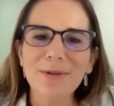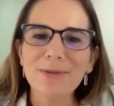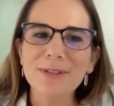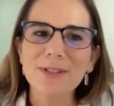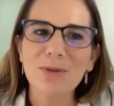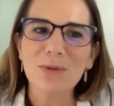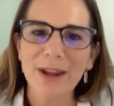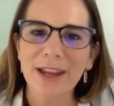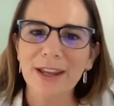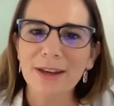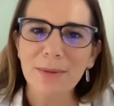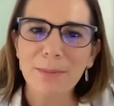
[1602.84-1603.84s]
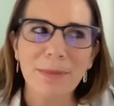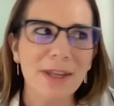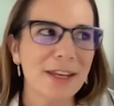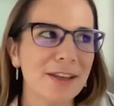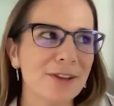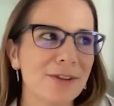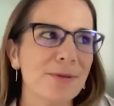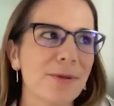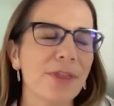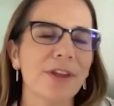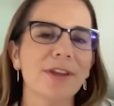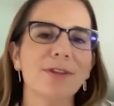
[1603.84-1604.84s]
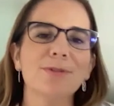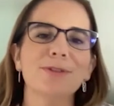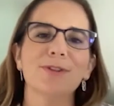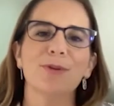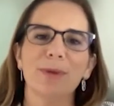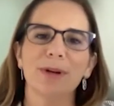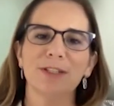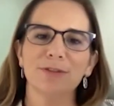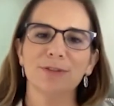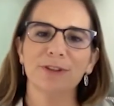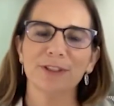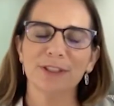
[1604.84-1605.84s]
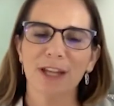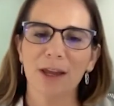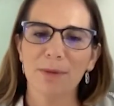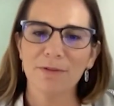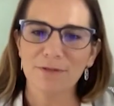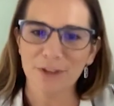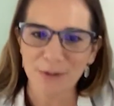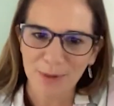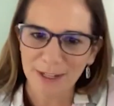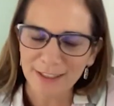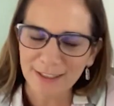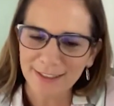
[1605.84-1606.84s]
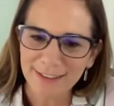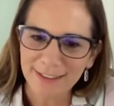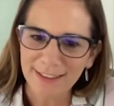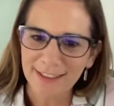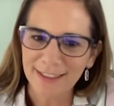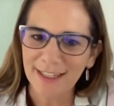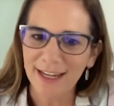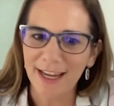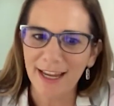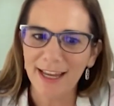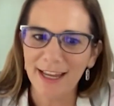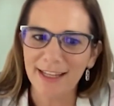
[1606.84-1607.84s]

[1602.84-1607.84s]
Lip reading: it was great meeting you. Thank you so much for your time and feedback. And